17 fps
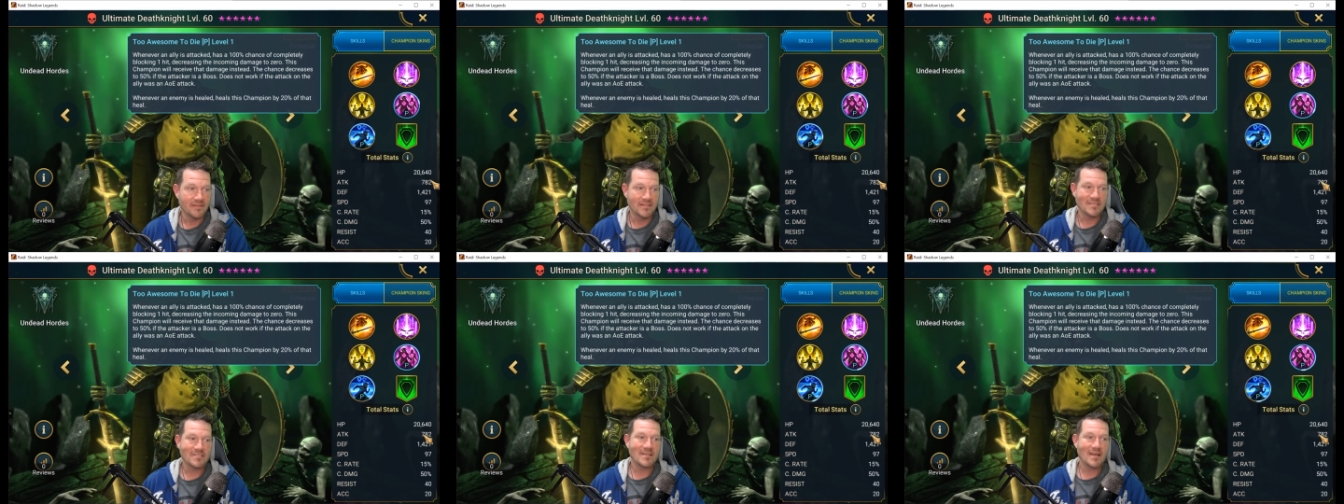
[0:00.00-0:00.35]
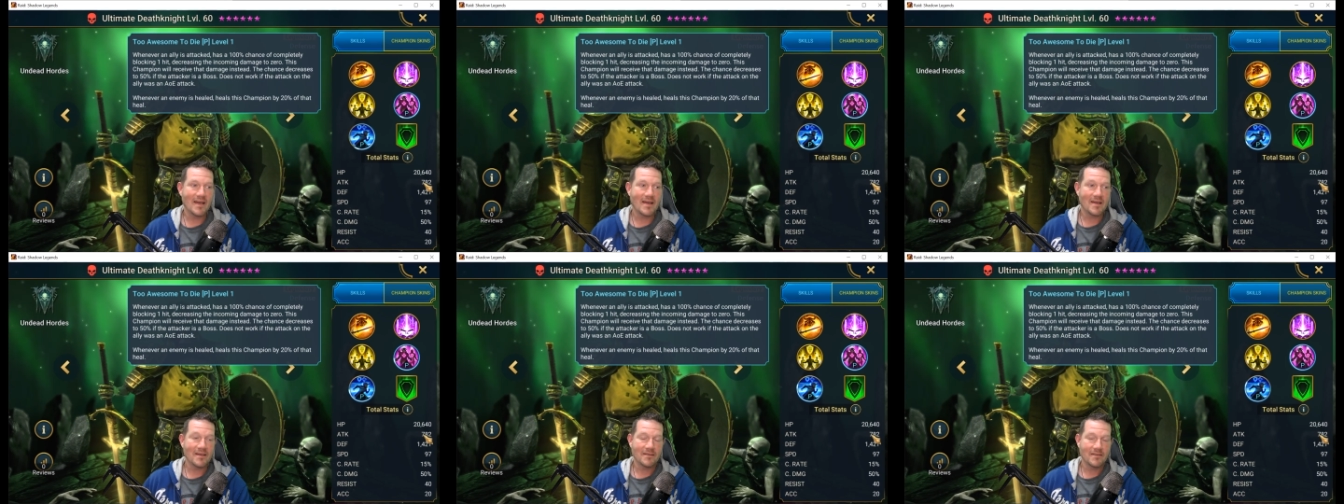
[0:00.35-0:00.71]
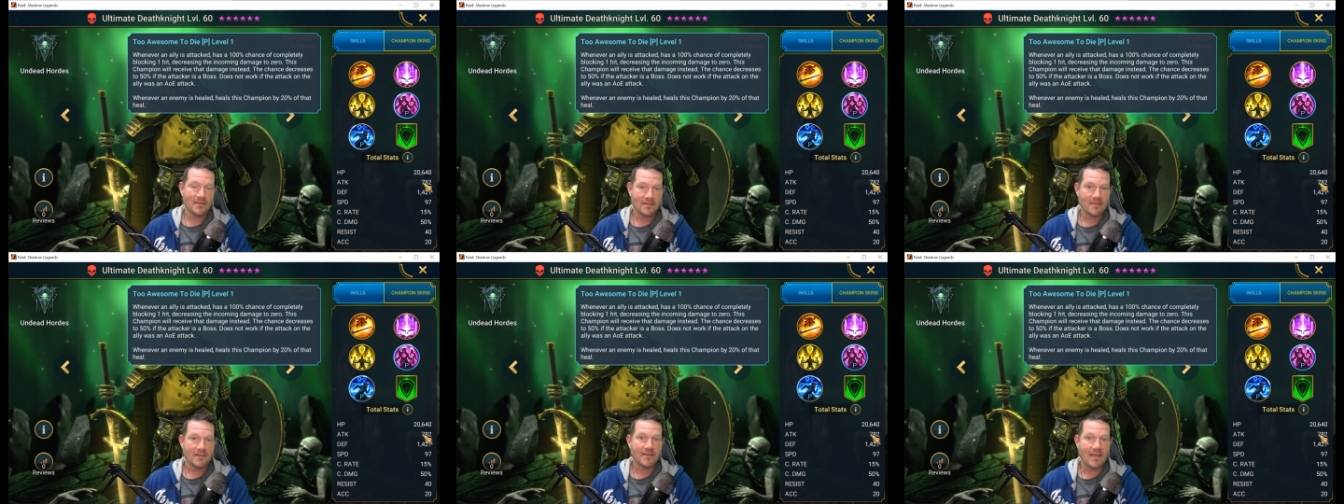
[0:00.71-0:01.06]
this
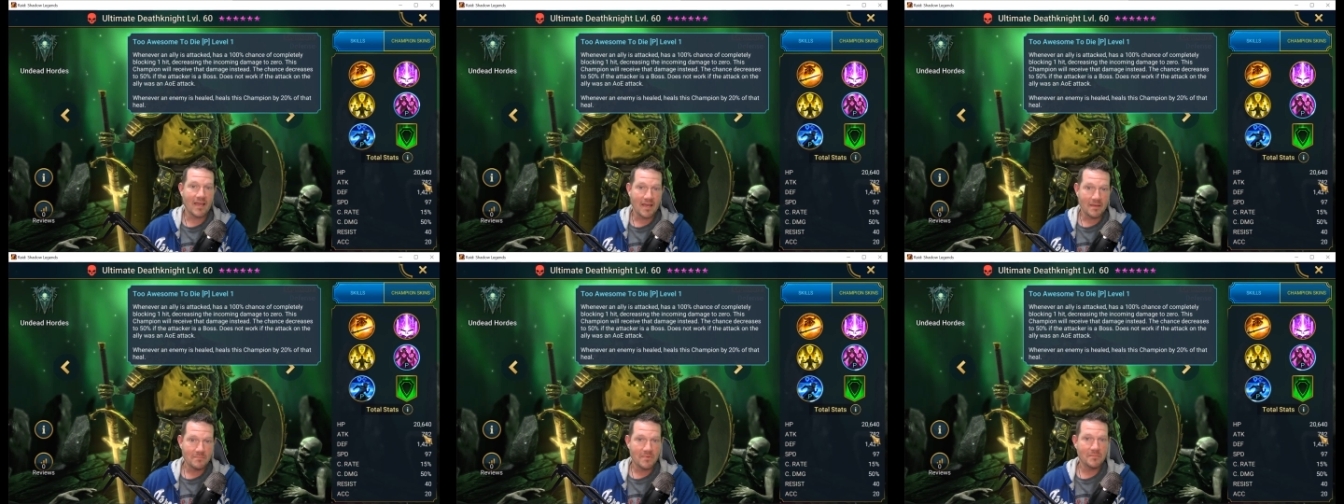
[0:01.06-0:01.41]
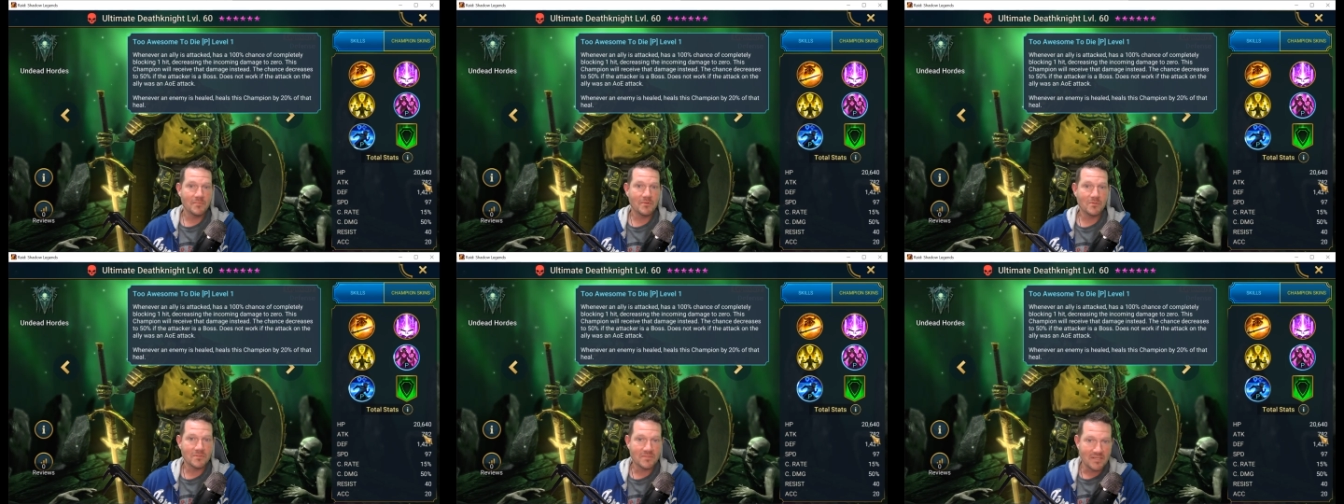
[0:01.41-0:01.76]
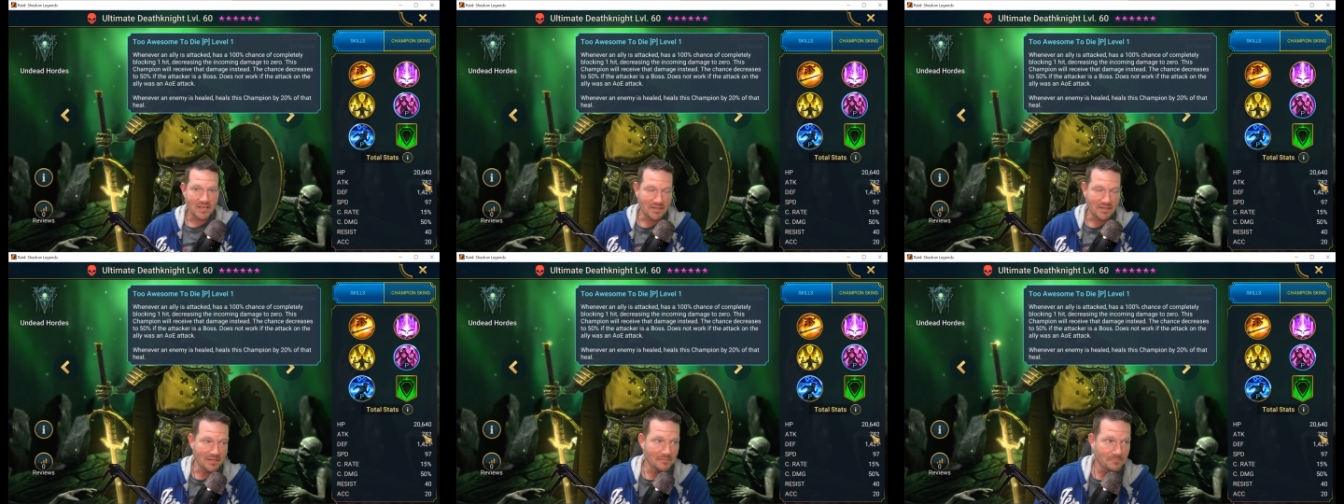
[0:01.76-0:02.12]
guy can be built
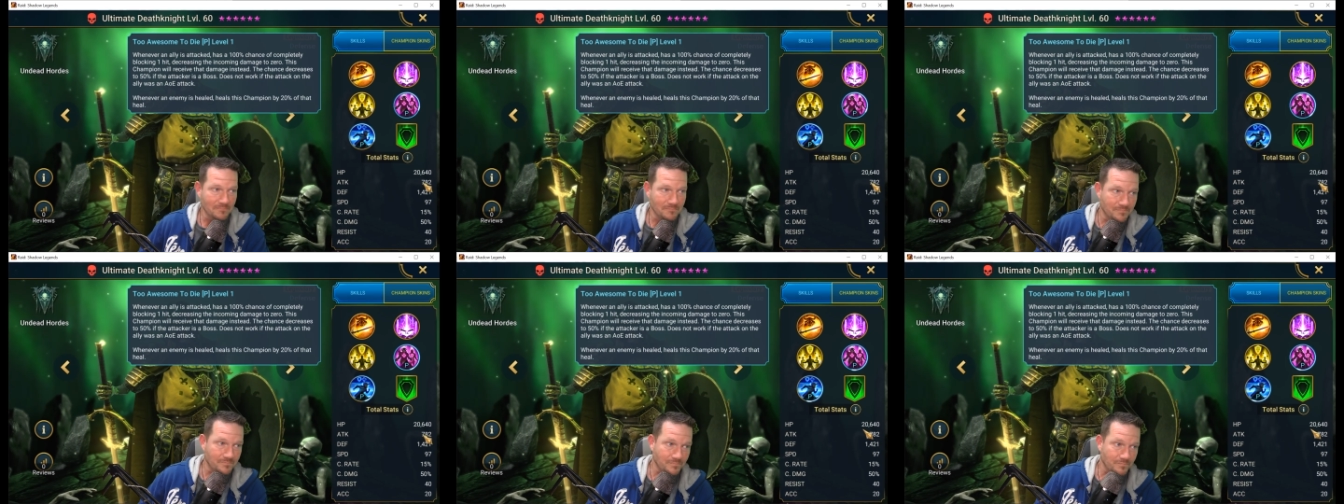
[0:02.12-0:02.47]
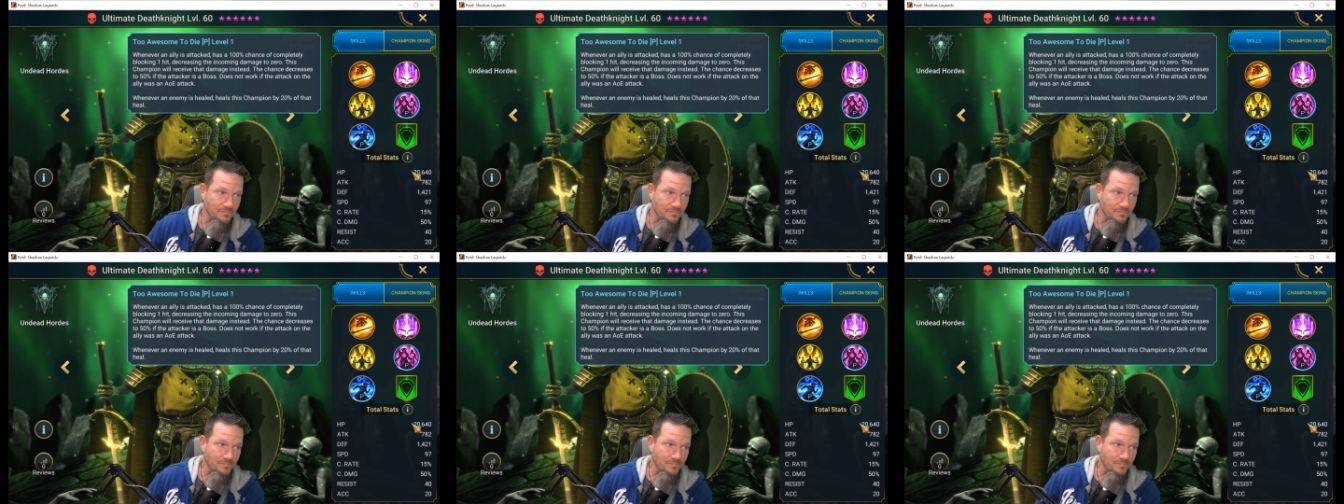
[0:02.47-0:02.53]
tanky